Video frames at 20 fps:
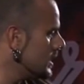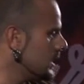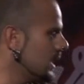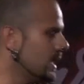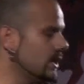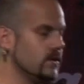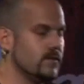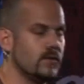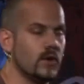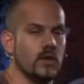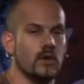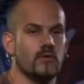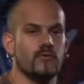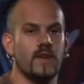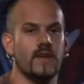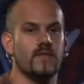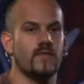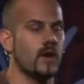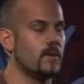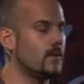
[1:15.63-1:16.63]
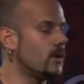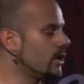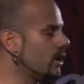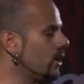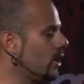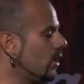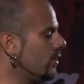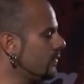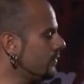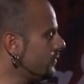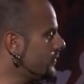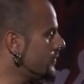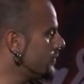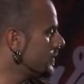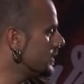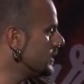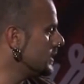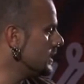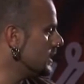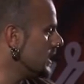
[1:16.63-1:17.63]
Then you've got your reverb on and off,
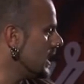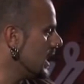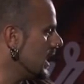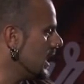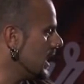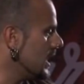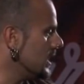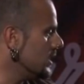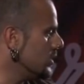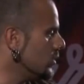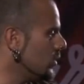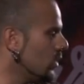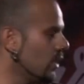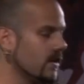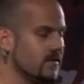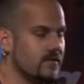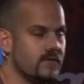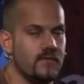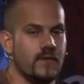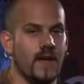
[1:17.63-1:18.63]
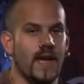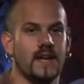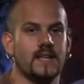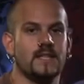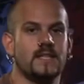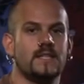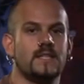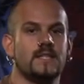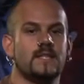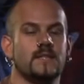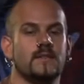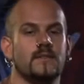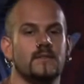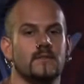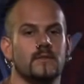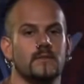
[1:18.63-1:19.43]
then your effects,